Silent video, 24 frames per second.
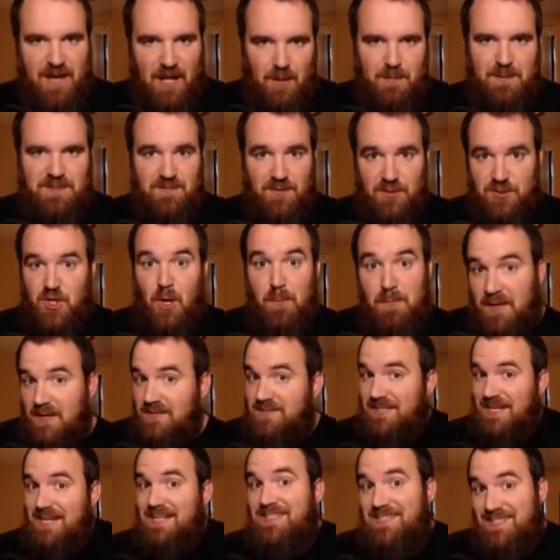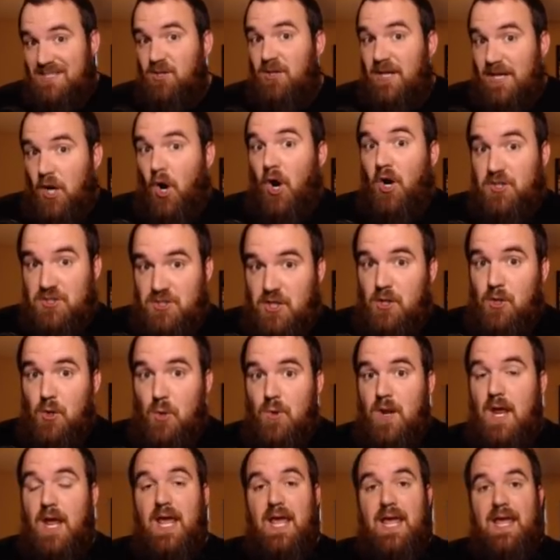elements of the show because it is still a
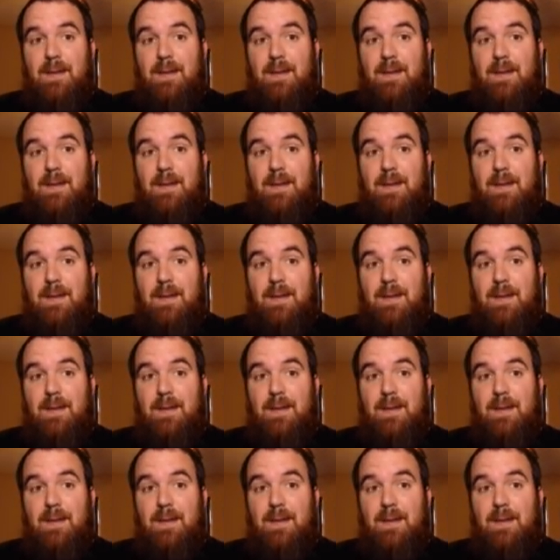cartoon,